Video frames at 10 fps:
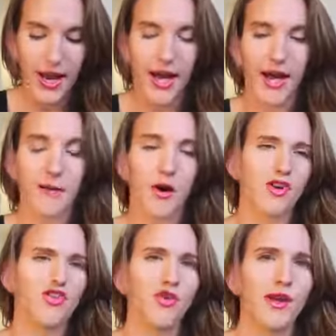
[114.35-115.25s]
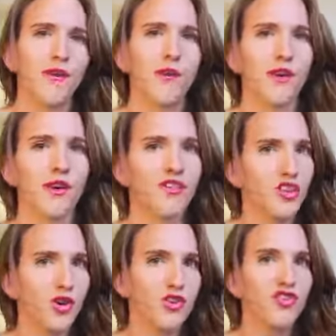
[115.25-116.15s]
Also, if you are a
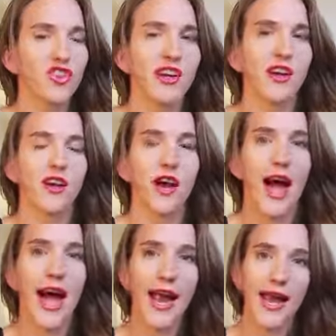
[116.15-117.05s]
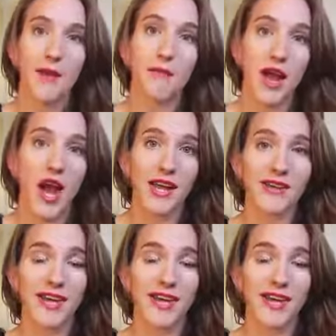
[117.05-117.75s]
soda drinker, I am not.